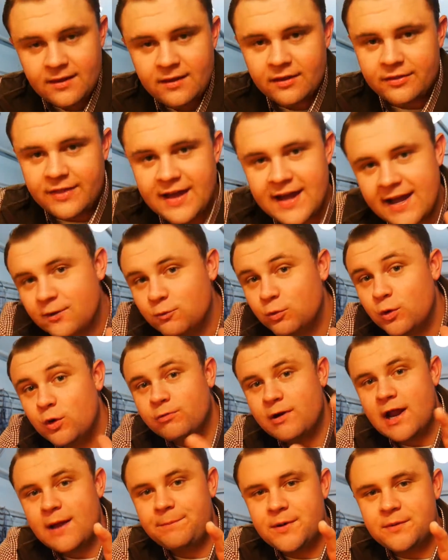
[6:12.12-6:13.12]
That will
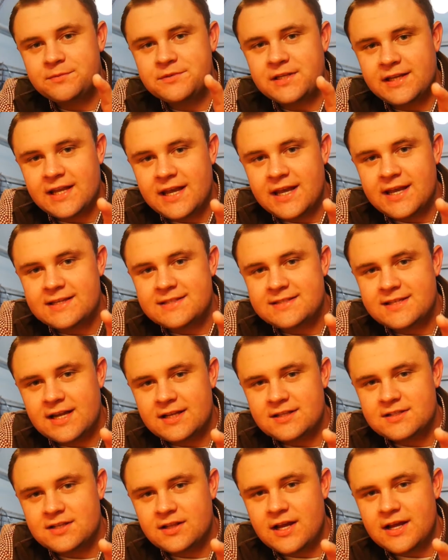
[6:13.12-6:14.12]
wrap up today's
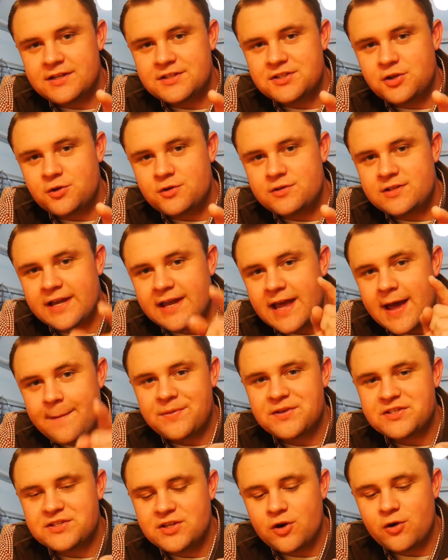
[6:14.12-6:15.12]
Tines and Lines Tuesday
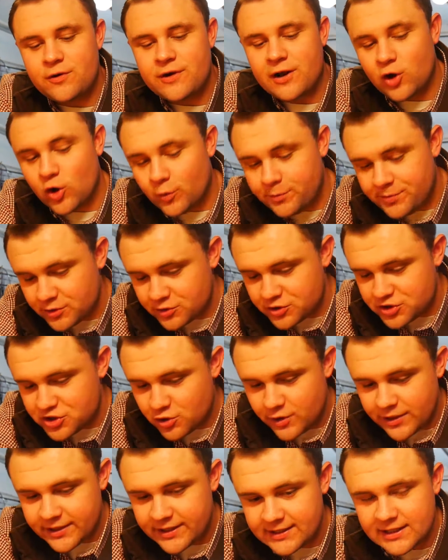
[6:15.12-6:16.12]
episode. I hope you
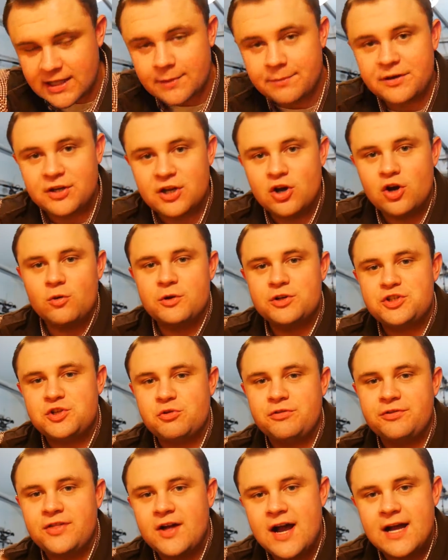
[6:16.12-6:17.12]
enjoyed it. Let me know what you
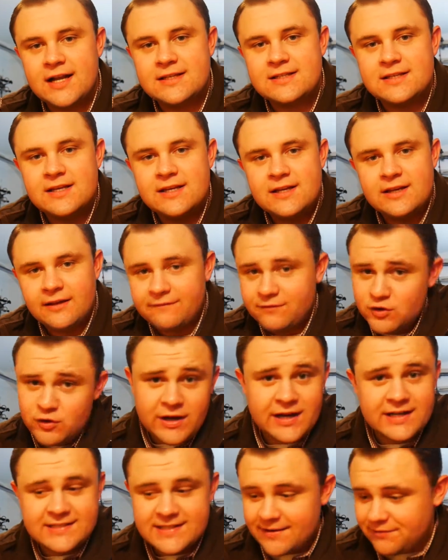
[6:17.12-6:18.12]
thought. If you
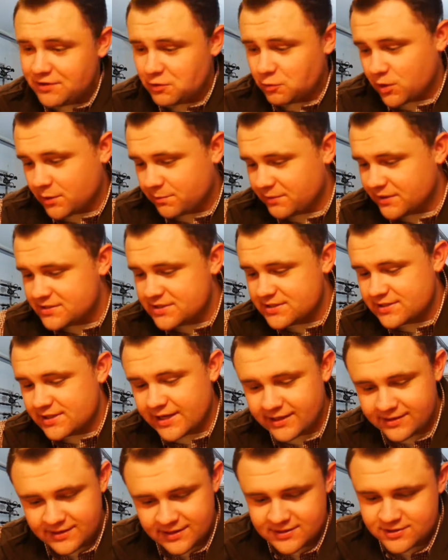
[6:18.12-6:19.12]
guys have any workbenches
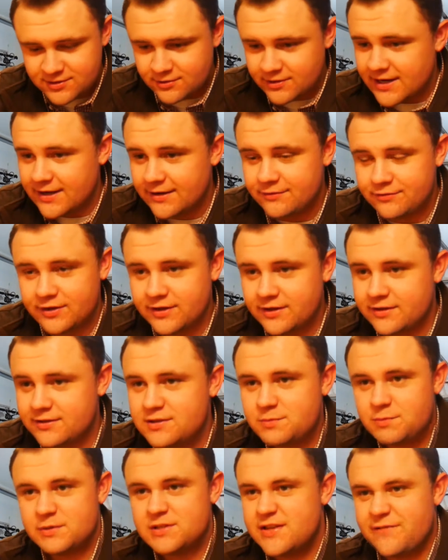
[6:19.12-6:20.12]
like this or have a
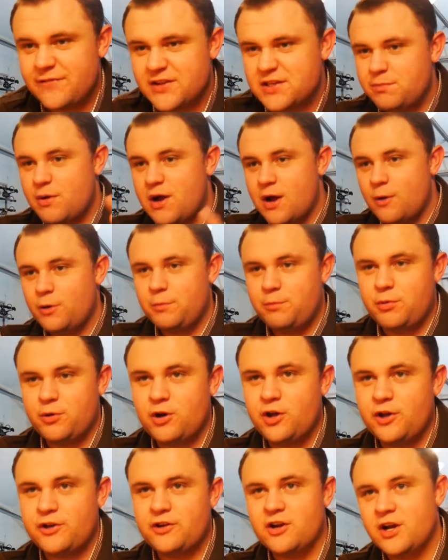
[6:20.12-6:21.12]
specific spot where you put
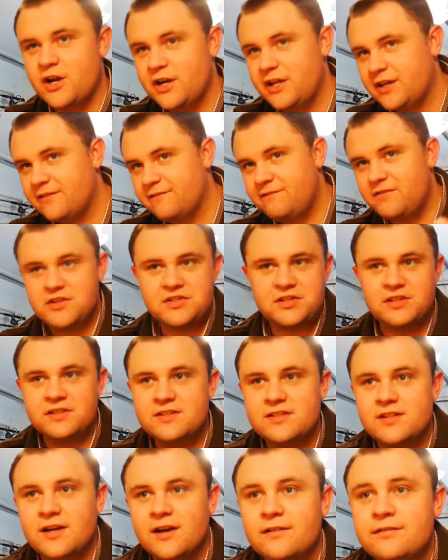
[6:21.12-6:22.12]
all your hunting and fishing
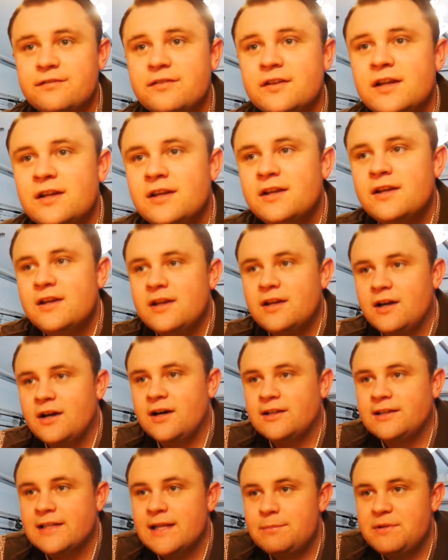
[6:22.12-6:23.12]
stuff,
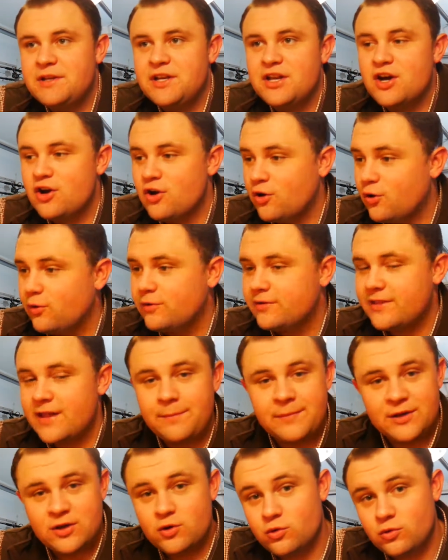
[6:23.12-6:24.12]
let me know.
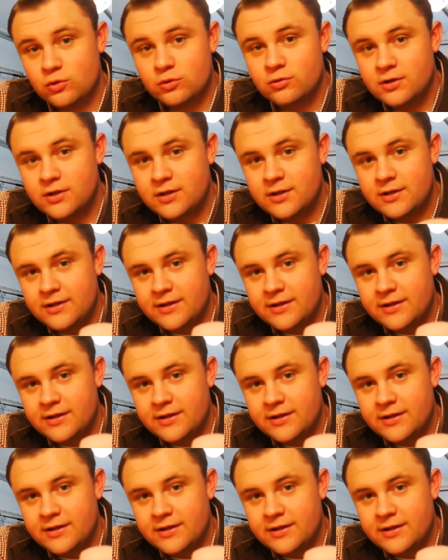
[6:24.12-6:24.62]
That'd be cool.